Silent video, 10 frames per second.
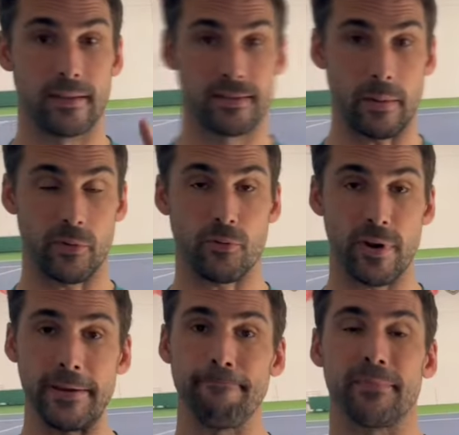Step
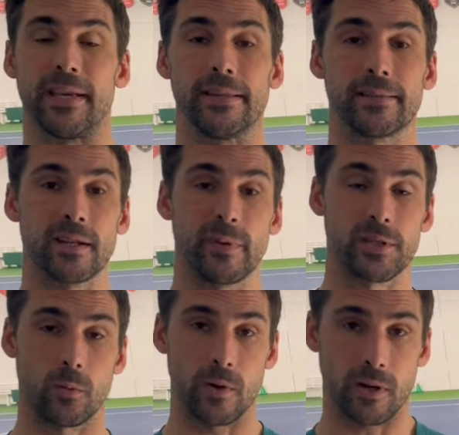three is going to be
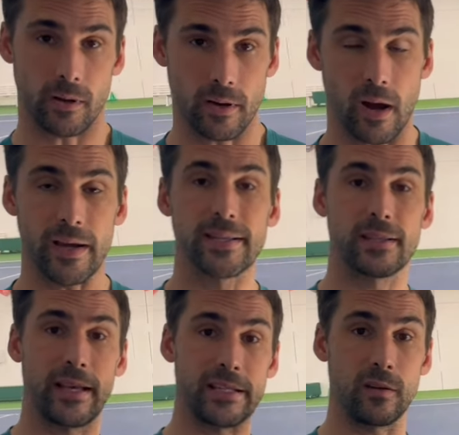to work on
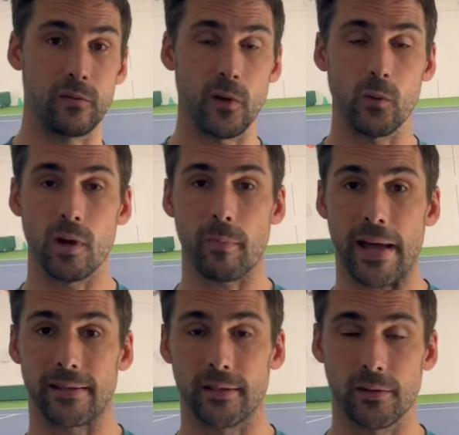isolated footwork
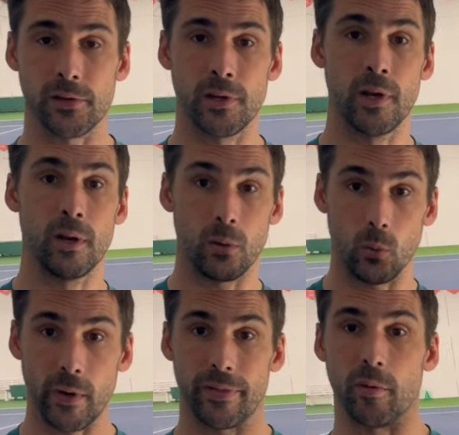patterns
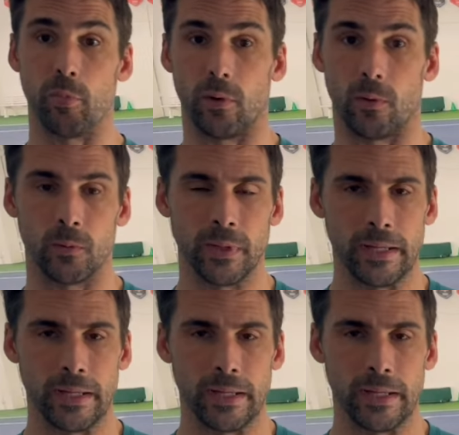with the ball.